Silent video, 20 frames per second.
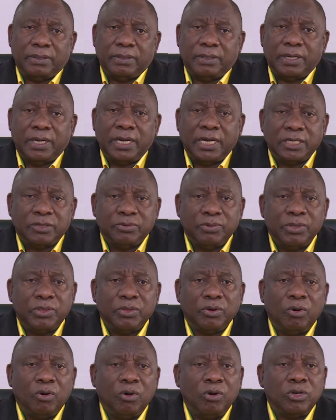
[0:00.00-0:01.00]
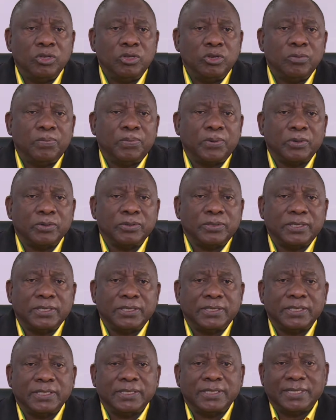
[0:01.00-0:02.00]
As with all new
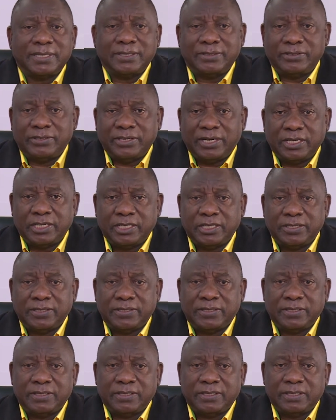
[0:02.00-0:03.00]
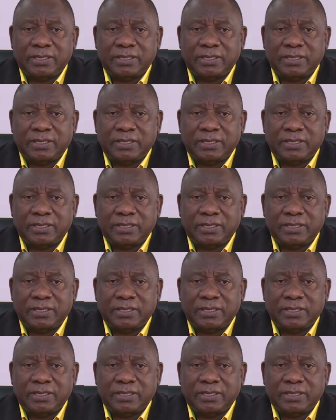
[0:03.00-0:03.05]
processes and structures,